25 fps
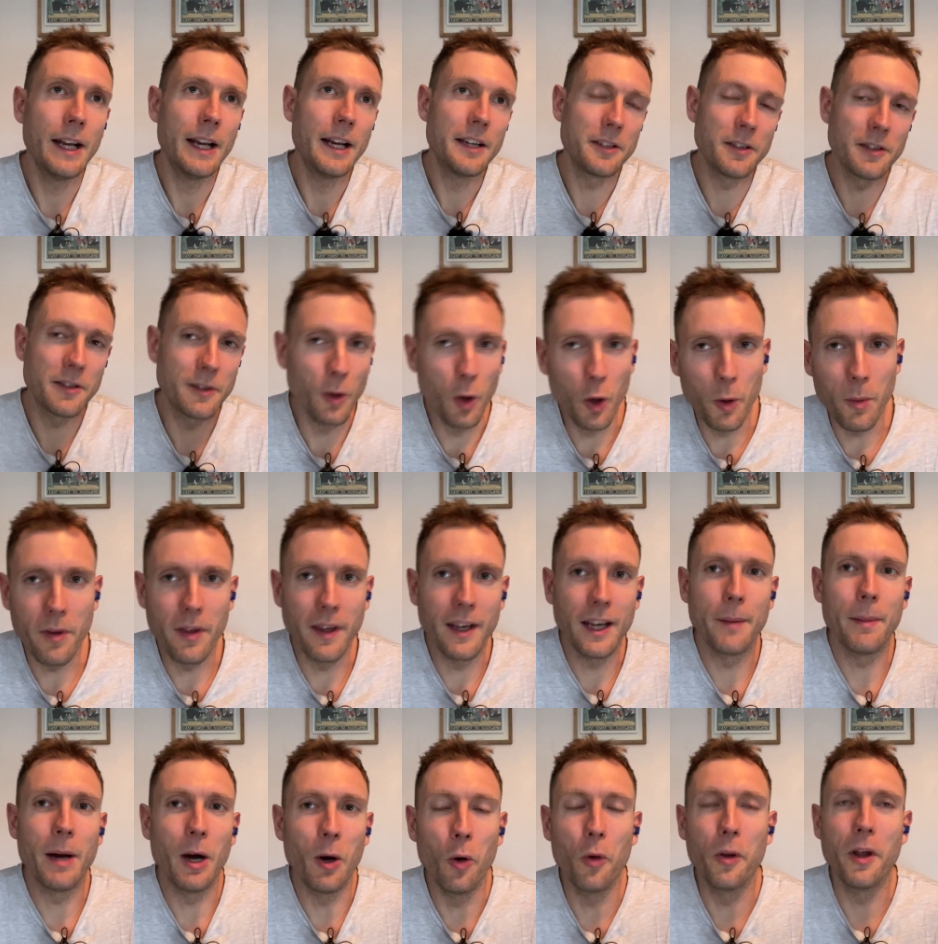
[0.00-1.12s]
So you still will be thinking
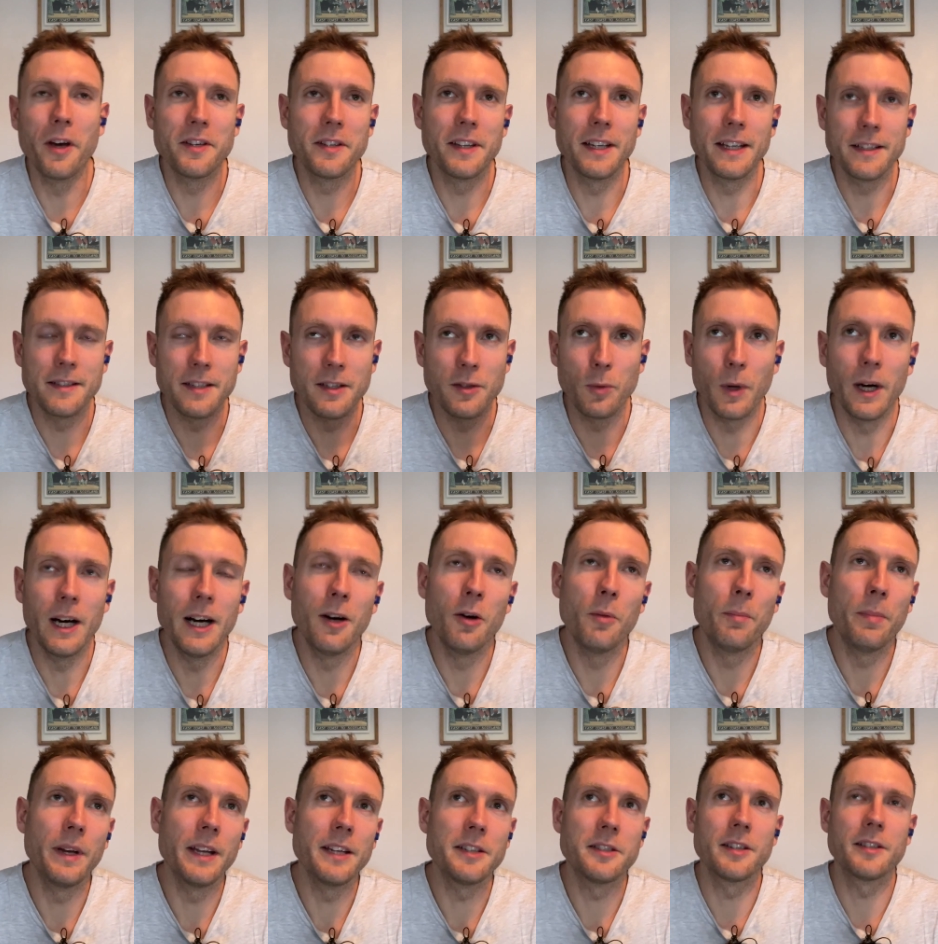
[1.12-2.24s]
about all those things as well,
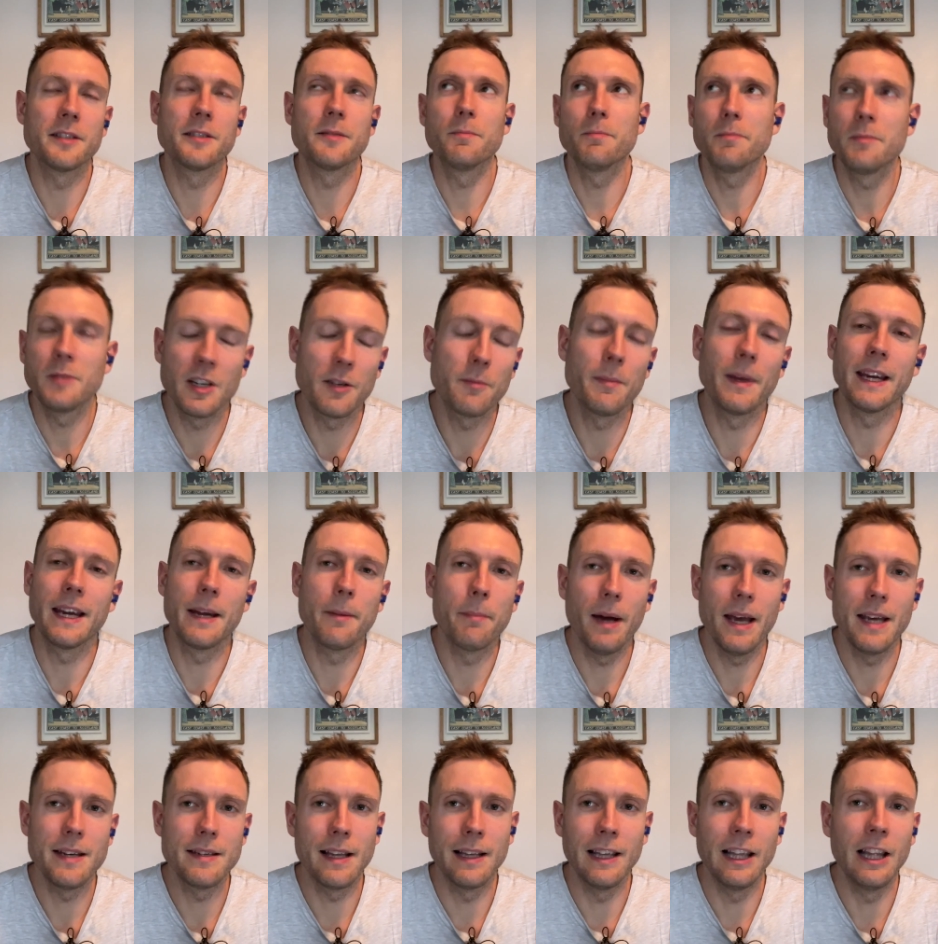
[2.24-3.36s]
but it's just making
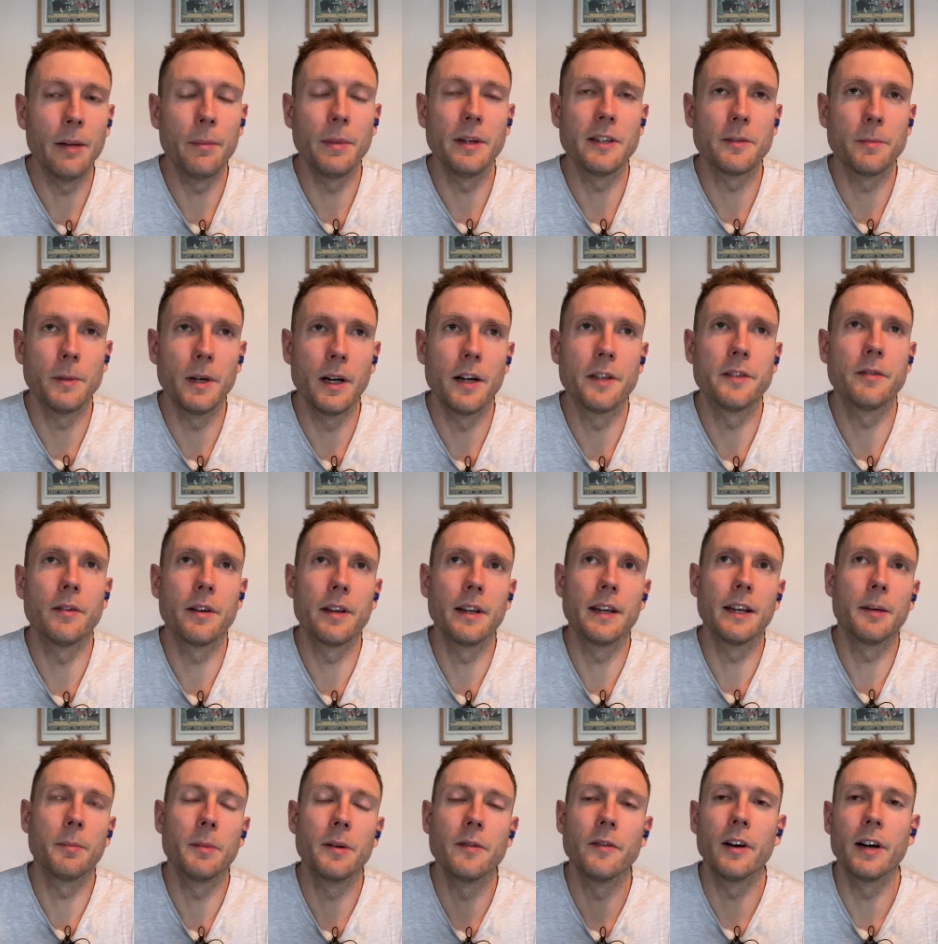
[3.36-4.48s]
pace that little bit smarter, I think,
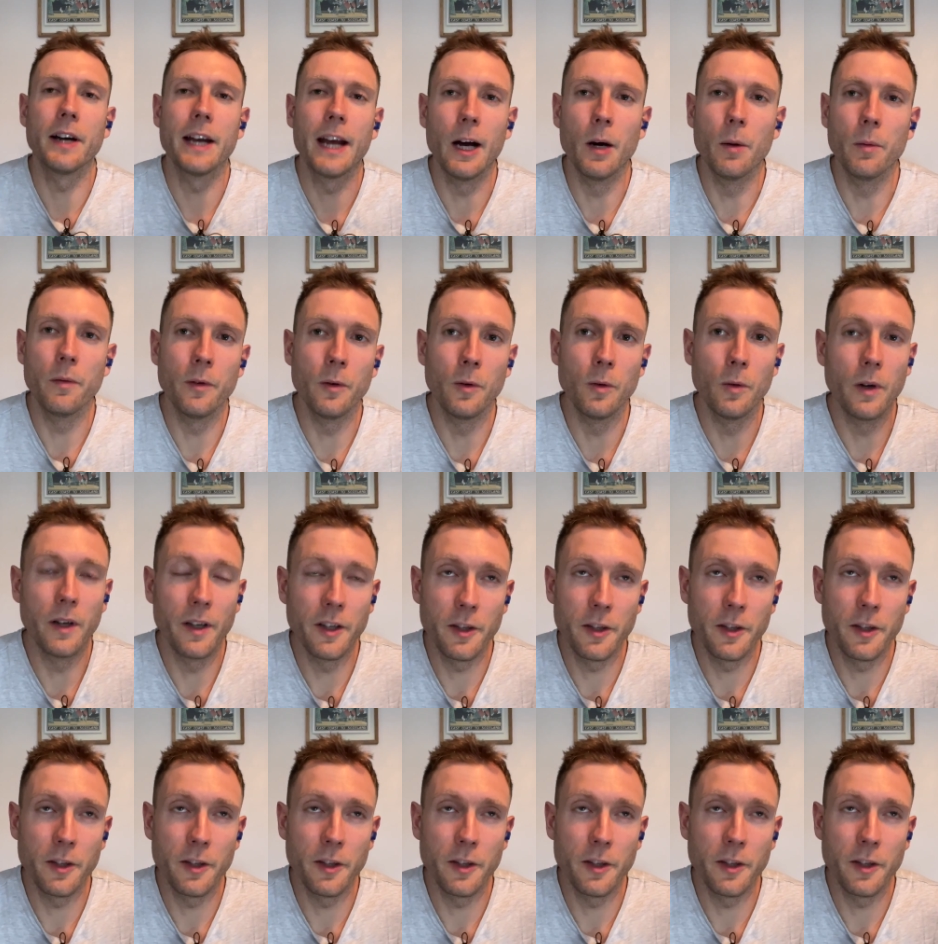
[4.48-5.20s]
can be very helpful,